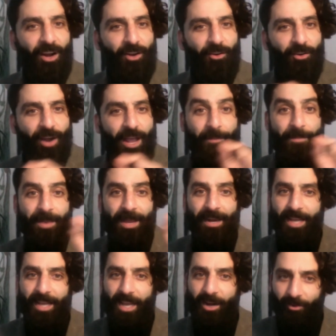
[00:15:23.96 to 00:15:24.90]
Arabia
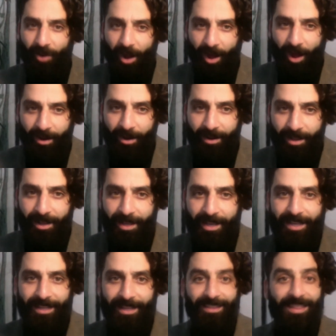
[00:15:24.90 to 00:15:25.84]
and Iran,
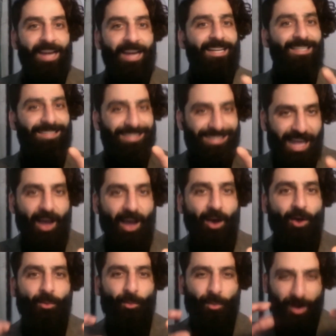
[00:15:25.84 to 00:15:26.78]
that is
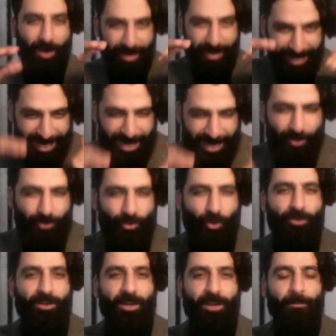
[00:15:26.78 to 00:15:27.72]
now, we're here
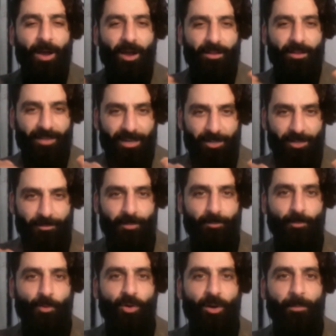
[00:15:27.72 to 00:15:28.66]
talking about a little bit
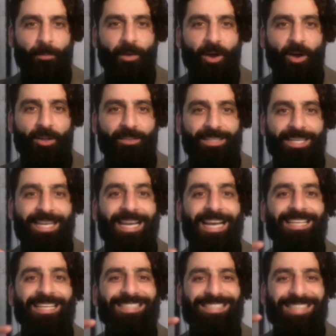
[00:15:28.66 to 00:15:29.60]
more about the
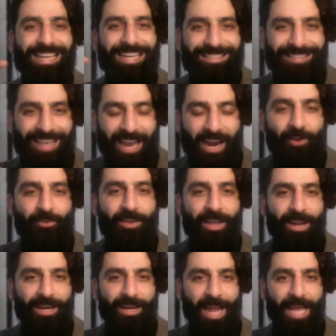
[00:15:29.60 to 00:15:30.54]

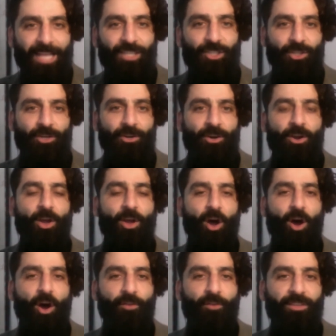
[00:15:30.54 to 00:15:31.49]
sectarian nature
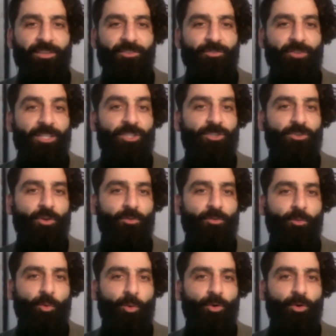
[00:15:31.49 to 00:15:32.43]
of these regional
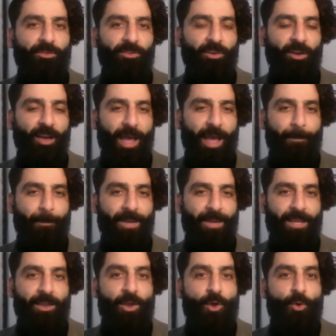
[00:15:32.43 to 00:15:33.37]
wars that are
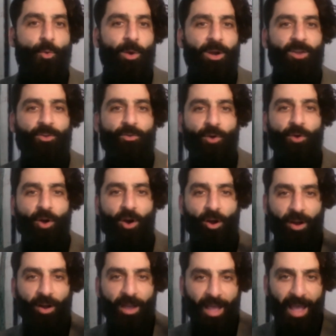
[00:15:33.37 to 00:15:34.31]
happening, where you
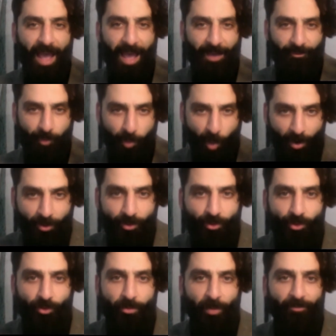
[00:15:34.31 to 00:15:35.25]
are have one
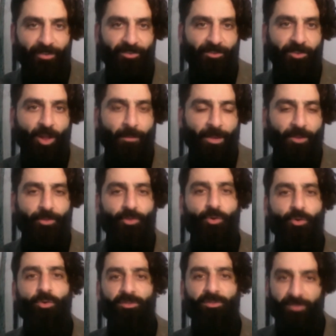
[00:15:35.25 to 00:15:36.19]
group of Islamic
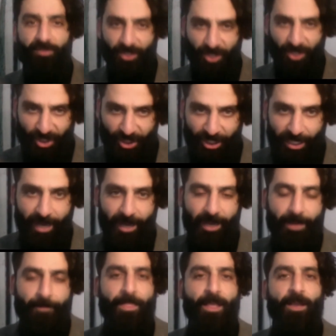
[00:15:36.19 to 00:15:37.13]
thought, the
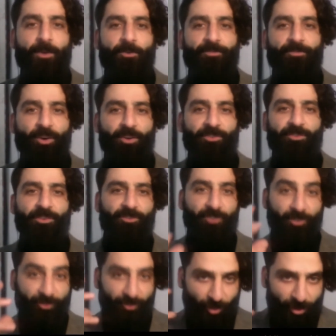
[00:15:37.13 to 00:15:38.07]
Shia, versus
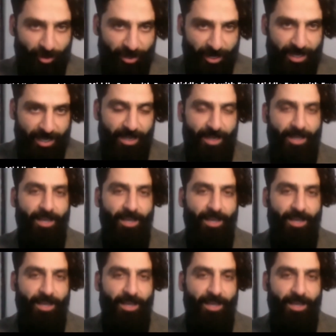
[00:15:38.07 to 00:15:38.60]
the Sunni